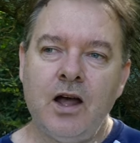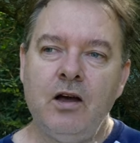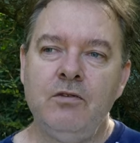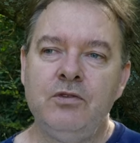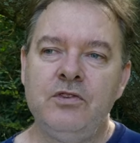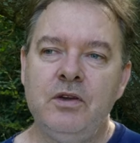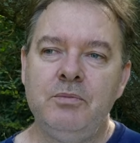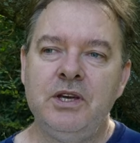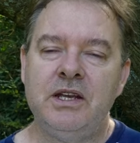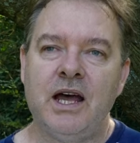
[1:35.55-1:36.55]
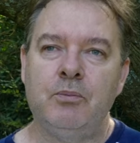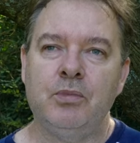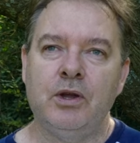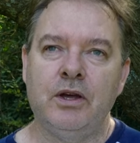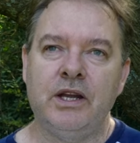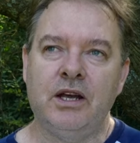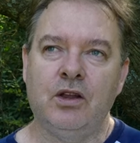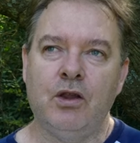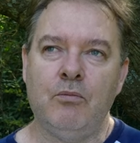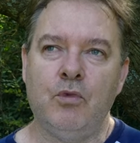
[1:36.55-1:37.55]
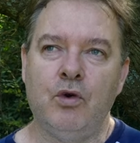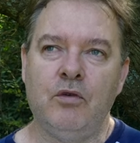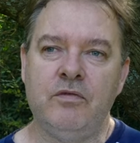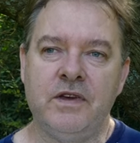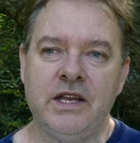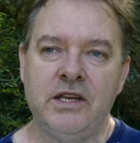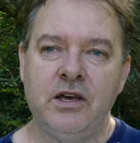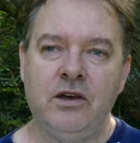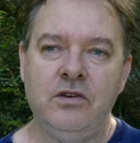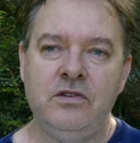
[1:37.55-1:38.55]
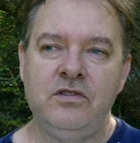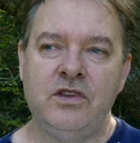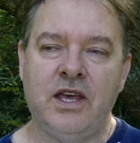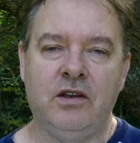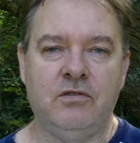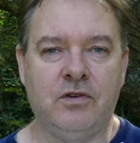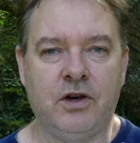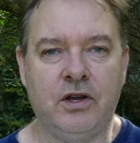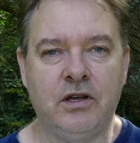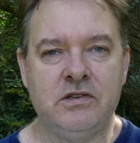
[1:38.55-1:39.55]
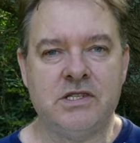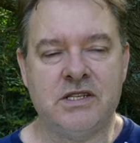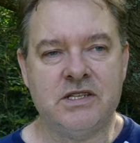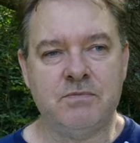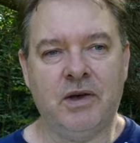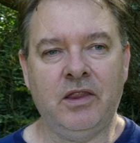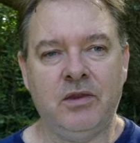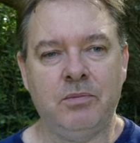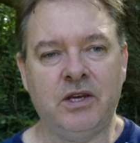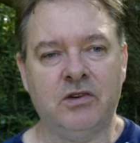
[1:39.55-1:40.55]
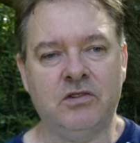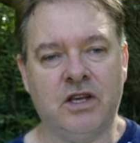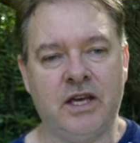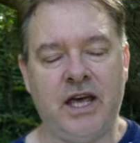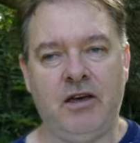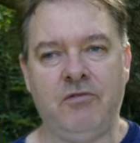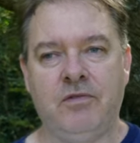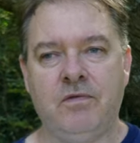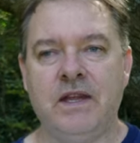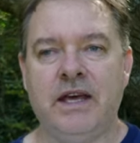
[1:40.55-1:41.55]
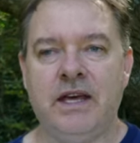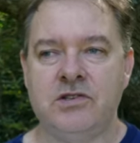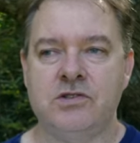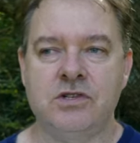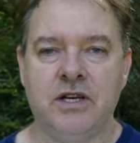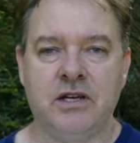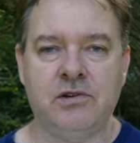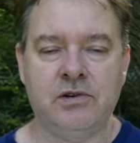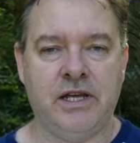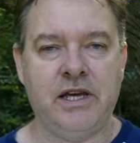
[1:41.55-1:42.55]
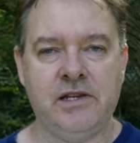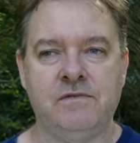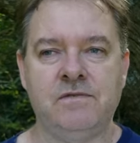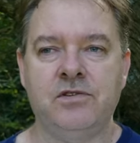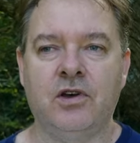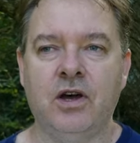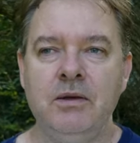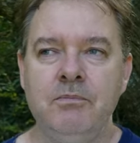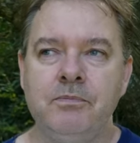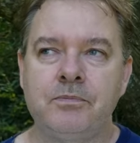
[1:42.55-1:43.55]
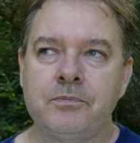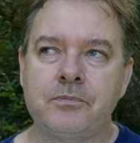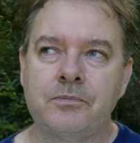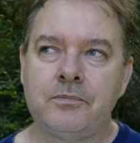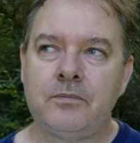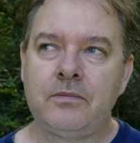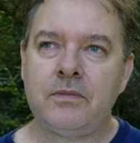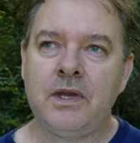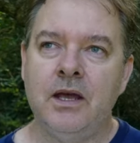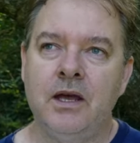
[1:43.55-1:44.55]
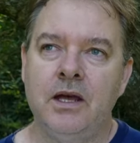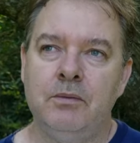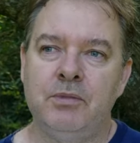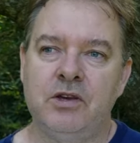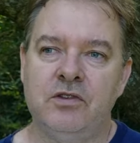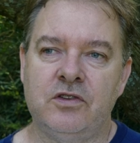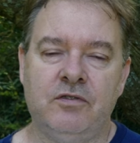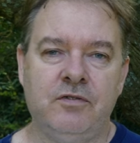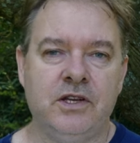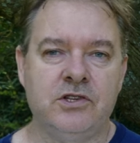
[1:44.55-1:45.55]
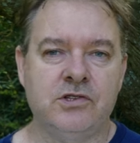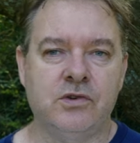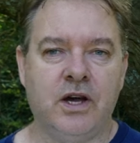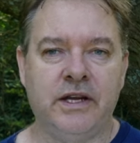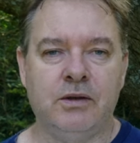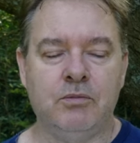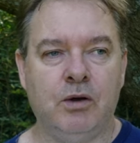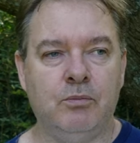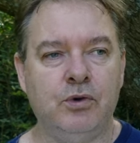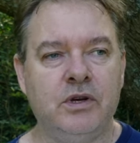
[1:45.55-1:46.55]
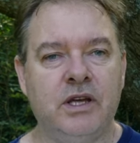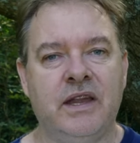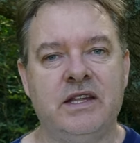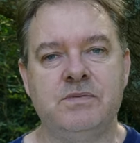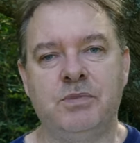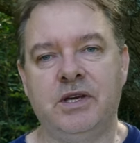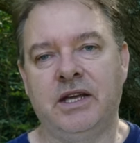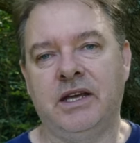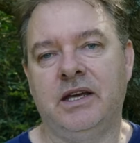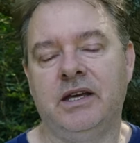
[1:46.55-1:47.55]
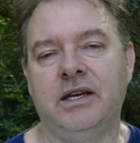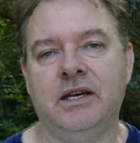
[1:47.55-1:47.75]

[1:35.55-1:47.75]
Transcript: I've also been uploading a lot more videos and photos this month because I have the extra creative time, because I've finished writing my book and that's being